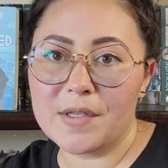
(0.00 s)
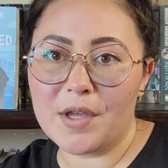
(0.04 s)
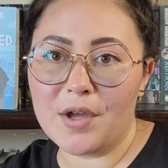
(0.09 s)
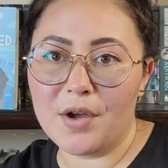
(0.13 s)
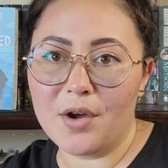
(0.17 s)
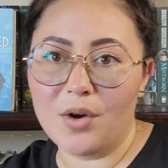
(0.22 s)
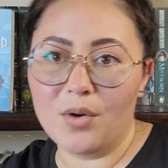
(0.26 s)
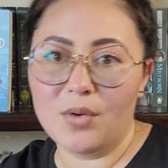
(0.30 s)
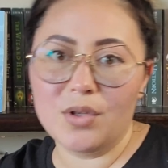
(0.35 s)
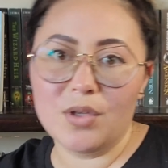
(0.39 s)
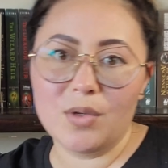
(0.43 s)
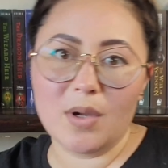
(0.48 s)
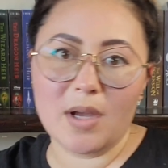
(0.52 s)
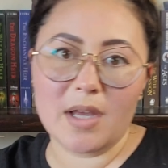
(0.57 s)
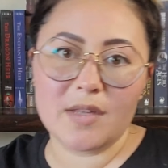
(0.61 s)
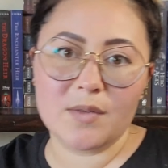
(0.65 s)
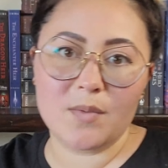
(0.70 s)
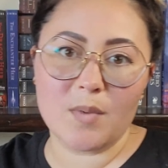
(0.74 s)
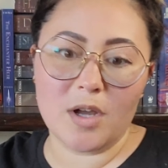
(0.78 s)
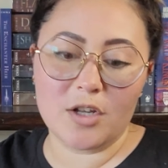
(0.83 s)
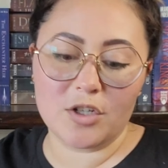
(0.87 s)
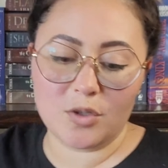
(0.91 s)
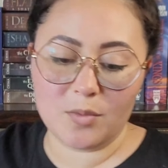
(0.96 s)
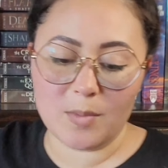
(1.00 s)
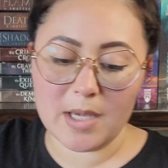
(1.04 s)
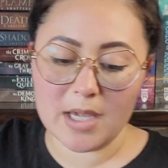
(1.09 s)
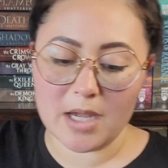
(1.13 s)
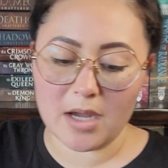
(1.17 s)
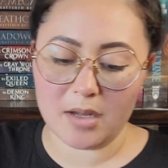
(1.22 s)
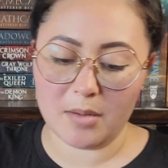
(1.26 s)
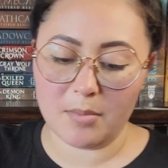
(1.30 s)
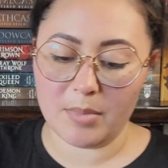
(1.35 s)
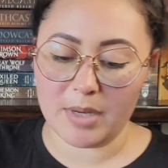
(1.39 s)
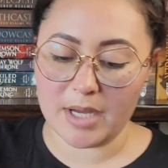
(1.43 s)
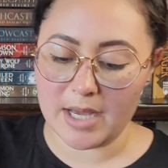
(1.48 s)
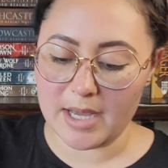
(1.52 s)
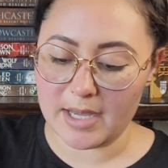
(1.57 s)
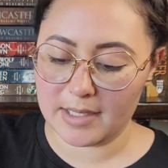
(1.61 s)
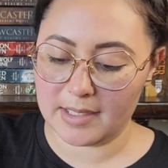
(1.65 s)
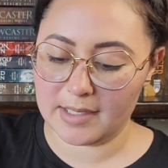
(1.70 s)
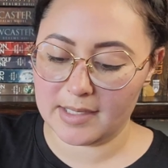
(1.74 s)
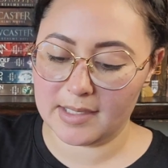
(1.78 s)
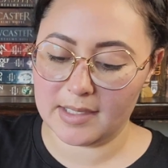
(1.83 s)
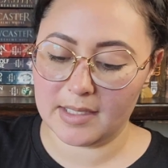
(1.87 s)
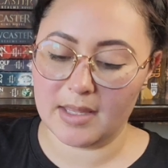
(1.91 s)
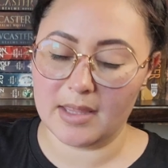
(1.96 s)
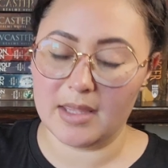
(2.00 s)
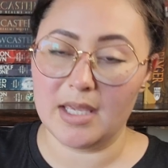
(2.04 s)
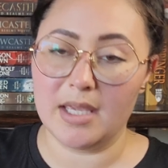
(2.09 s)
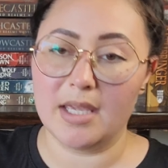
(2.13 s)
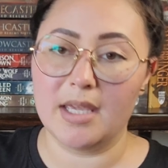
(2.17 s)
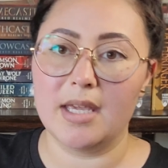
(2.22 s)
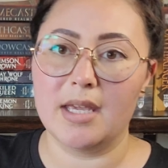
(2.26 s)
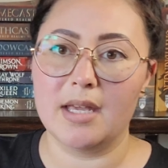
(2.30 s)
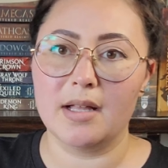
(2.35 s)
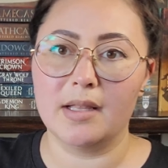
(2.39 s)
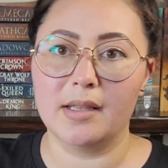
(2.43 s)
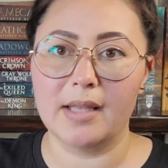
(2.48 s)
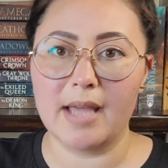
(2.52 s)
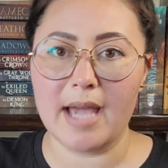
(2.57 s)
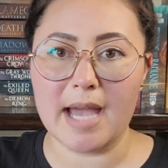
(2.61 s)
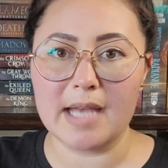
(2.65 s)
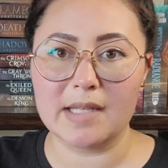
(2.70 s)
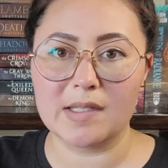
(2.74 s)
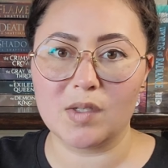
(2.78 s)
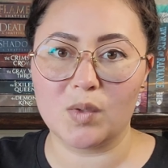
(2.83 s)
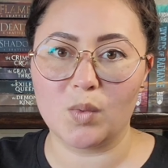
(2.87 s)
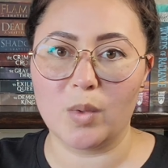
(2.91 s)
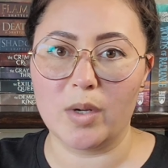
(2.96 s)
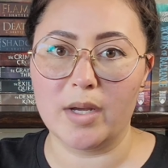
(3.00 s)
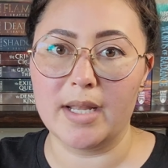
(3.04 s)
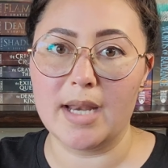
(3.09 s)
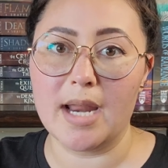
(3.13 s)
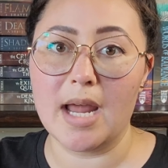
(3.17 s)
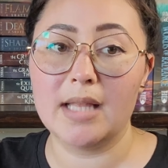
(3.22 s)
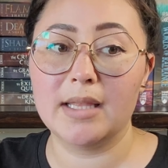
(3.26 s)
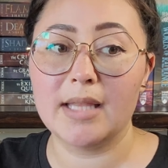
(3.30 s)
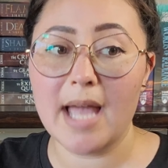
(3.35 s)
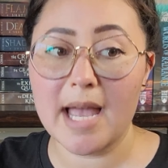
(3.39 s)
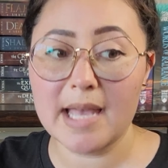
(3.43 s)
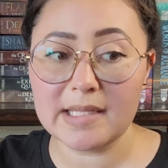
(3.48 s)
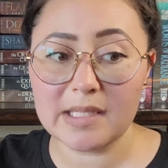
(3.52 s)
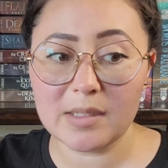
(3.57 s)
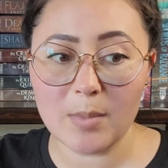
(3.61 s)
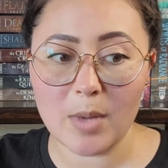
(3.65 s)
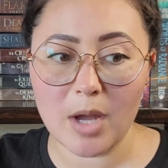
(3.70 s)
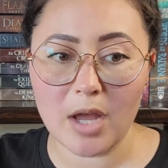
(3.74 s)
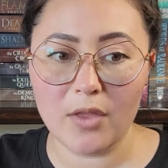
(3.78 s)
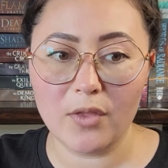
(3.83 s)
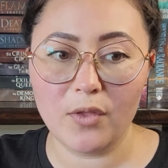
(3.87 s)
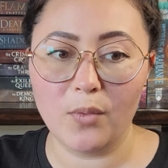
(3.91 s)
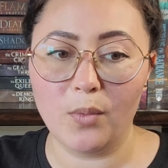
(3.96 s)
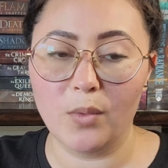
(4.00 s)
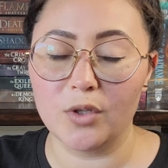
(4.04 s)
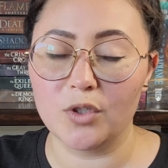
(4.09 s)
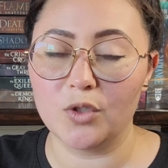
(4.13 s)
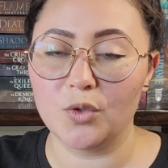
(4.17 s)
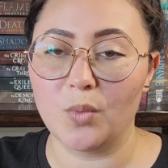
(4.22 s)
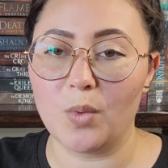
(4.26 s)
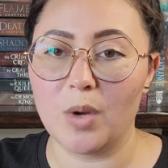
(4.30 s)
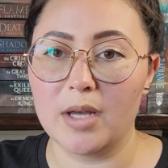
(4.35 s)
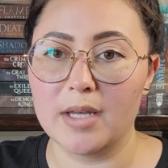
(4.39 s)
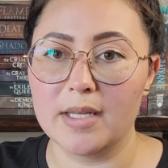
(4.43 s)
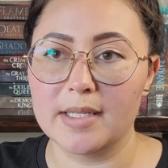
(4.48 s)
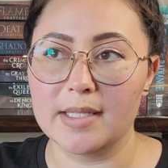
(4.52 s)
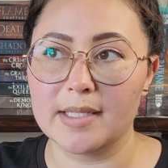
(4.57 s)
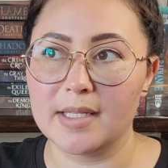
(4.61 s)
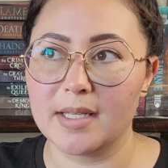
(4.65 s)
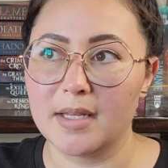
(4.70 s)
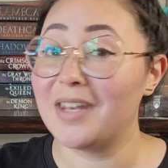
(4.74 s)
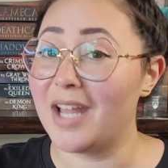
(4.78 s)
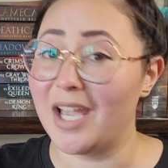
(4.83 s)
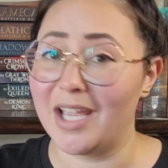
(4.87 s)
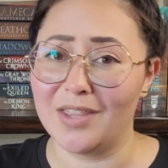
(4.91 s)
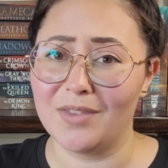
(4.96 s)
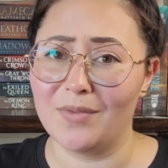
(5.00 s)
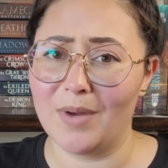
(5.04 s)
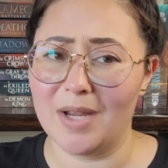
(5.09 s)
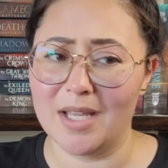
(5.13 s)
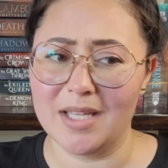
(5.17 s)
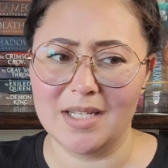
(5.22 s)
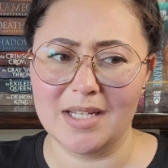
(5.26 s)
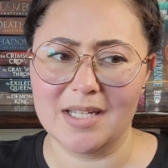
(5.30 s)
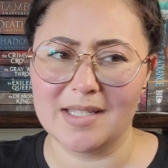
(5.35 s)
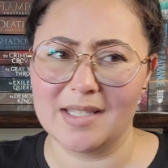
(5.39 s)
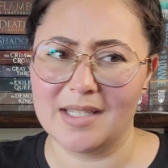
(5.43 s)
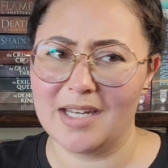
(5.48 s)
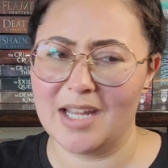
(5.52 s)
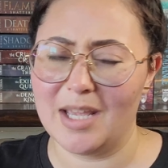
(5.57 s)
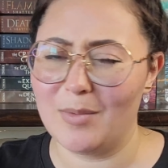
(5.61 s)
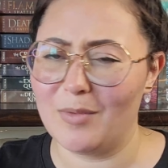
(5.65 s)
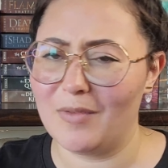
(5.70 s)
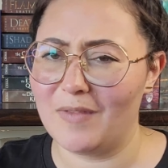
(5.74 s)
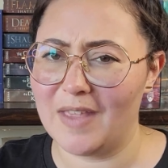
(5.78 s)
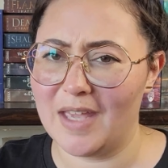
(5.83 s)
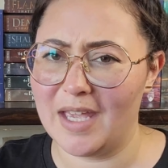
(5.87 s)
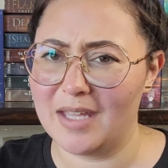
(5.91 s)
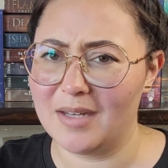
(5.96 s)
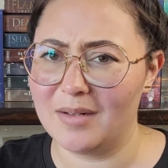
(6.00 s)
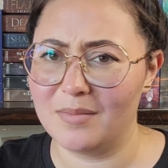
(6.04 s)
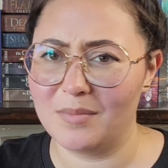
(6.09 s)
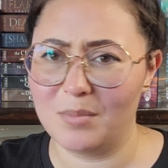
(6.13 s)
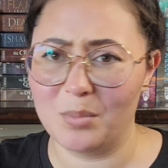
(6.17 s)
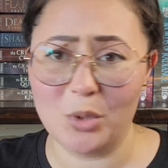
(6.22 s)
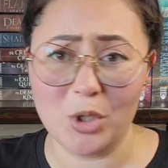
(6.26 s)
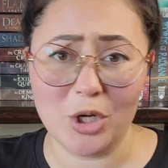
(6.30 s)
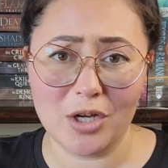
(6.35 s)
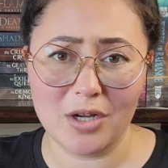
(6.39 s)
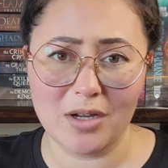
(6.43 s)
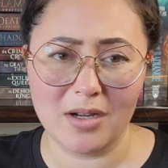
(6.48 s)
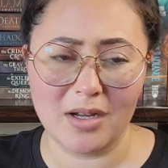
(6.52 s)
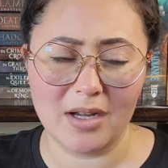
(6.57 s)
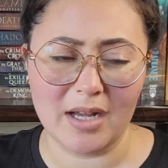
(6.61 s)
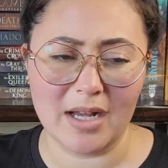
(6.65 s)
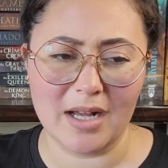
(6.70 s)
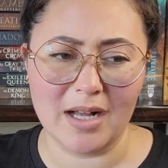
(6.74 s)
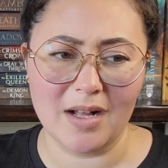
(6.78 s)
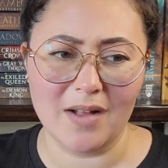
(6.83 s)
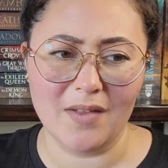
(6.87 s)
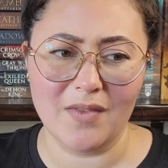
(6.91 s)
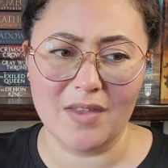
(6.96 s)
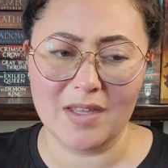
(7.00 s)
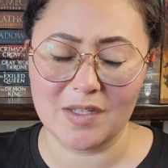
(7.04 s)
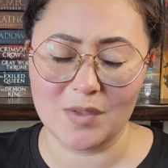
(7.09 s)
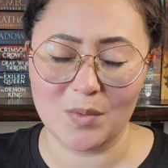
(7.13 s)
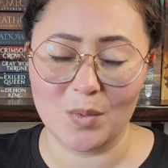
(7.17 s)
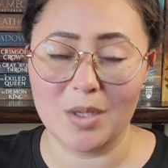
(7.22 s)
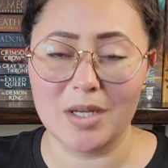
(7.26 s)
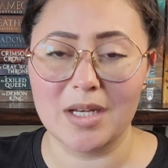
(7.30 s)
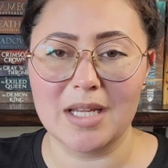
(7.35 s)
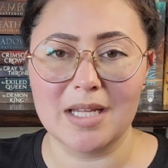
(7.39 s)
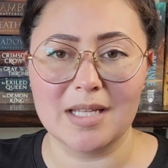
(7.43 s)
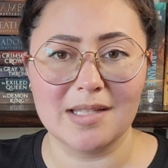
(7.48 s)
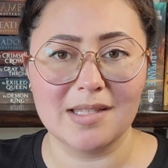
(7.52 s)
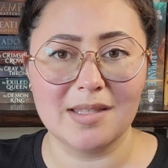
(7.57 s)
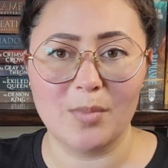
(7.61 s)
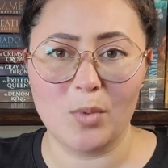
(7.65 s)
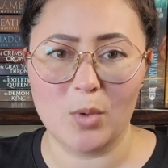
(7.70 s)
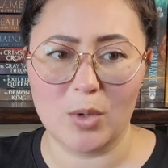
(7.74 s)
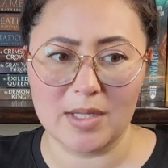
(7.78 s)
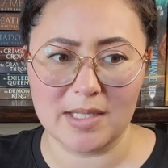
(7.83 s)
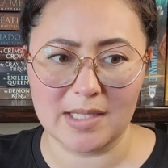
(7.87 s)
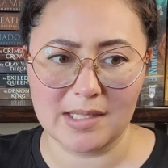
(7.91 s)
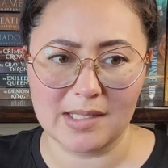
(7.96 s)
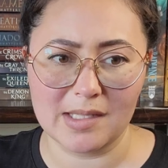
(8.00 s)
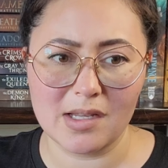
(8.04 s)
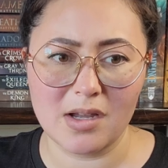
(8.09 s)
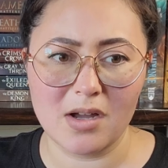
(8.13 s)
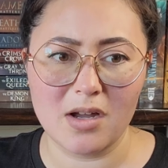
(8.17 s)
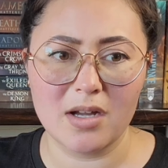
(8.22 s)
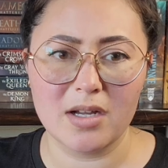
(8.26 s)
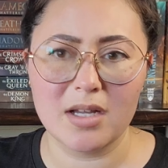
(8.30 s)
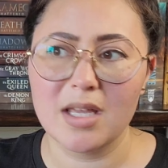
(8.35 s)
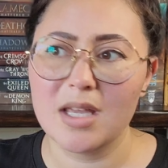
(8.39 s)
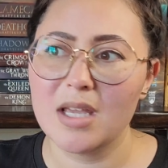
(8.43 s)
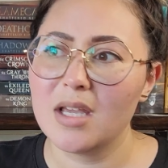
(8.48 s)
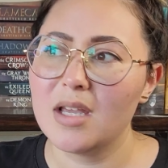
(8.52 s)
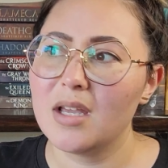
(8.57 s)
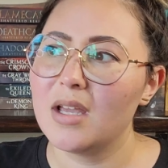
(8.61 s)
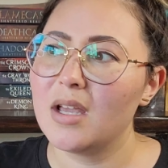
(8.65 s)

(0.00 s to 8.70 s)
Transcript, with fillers: So you guys watched me unbox the last one last month, which was The Ninth Rain is the name of that book. Uh, this one is The Poison Song.